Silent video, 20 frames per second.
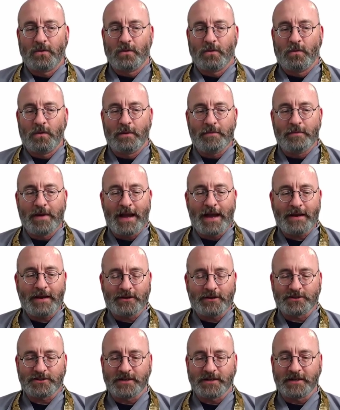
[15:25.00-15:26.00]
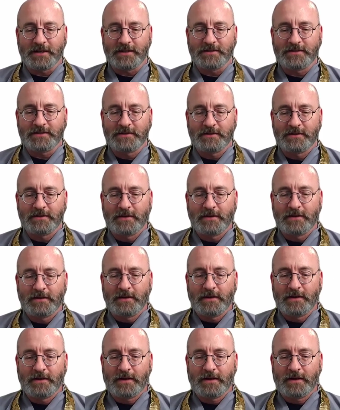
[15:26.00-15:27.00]
What matters is,
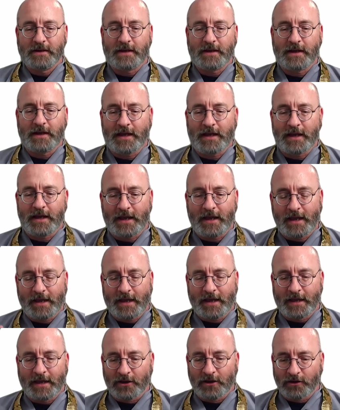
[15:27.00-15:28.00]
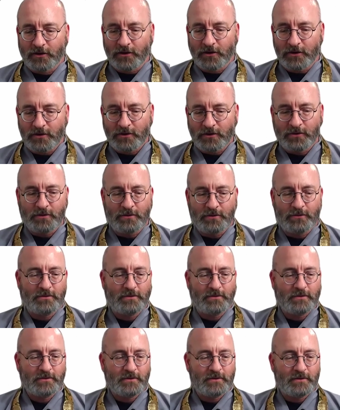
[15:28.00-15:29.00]
can you
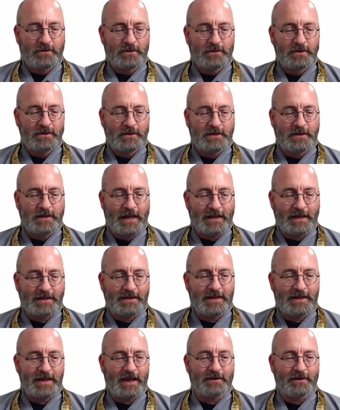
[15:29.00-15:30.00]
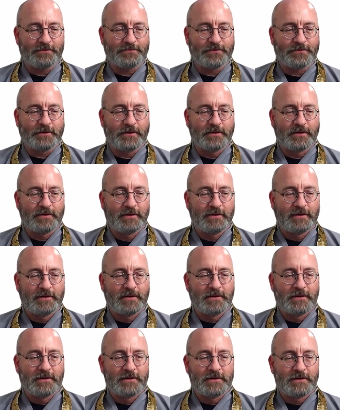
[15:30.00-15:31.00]
take the effort
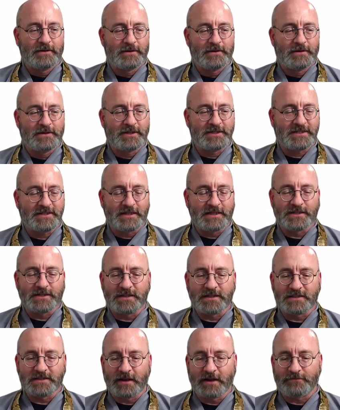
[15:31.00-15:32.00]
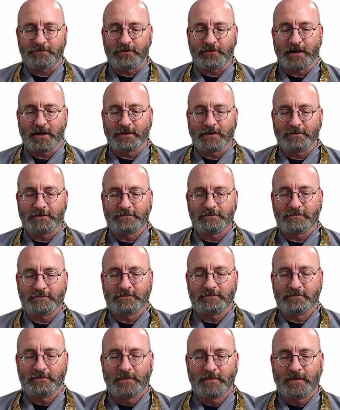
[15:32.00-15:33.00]
to cease the suffering?
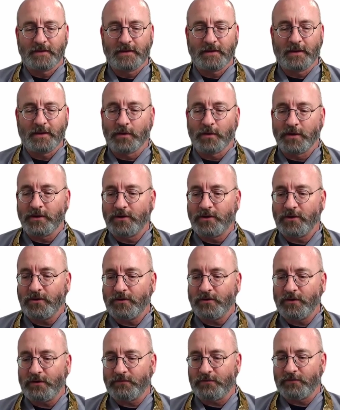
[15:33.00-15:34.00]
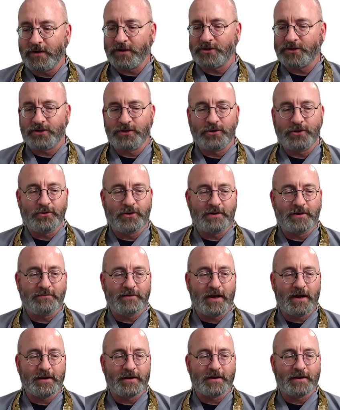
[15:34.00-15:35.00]
And when you do, you've reached your
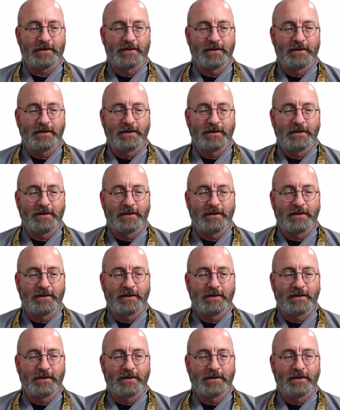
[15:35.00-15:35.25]
nirvana.